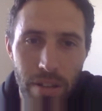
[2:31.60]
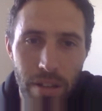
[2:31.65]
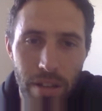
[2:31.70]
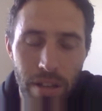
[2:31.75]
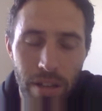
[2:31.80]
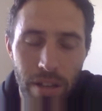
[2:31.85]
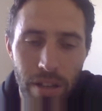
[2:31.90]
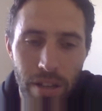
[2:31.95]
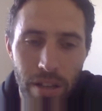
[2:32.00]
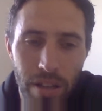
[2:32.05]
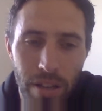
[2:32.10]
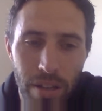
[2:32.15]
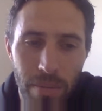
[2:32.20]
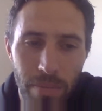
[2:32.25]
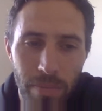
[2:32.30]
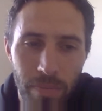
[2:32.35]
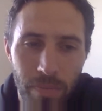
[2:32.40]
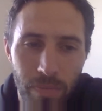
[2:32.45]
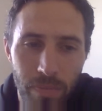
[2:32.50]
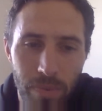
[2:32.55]

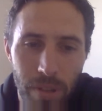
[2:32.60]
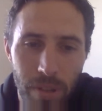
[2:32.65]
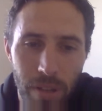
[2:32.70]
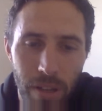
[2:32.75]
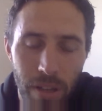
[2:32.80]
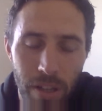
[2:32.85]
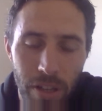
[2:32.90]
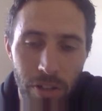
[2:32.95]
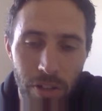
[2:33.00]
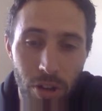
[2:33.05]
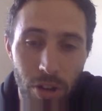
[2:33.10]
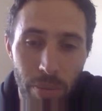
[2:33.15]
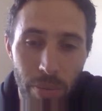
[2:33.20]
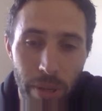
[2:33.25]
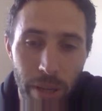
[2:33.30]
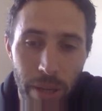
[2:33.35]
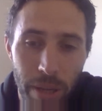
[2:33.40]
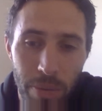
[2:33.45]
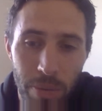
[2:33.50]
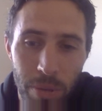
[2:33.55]
and you've got to be
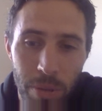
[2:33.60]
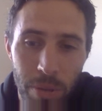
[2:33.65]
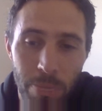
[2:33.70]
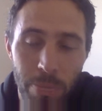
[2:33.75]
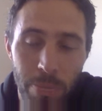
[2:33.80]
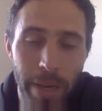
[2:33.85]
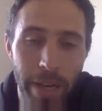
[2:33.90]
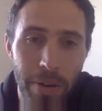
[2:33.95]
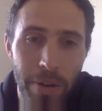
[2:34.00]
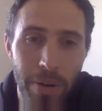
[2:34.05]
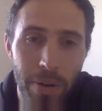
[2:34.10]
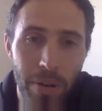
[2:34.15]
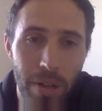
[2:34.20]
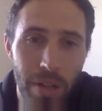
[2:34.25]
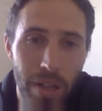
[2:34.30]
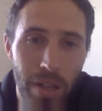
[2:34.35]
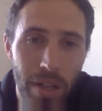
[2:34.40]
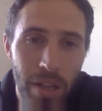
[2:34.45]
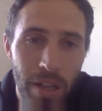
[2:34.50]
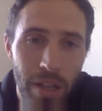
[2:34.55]
able to bail
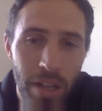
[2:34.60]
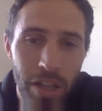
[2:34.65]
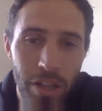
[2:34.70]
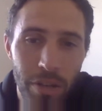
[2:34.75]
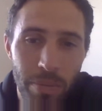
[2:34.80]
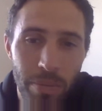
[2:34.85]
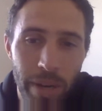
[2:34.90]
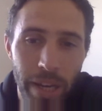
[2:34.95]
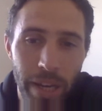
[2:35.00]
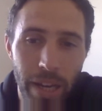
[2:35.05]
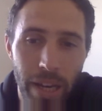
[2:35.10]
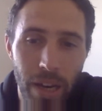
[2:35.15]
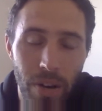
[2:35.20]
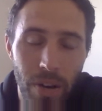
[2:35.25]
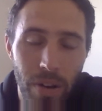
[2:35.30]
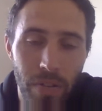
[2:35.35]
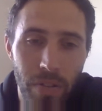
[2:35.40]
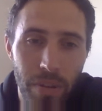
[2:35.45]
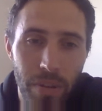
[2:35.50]
your mate out if he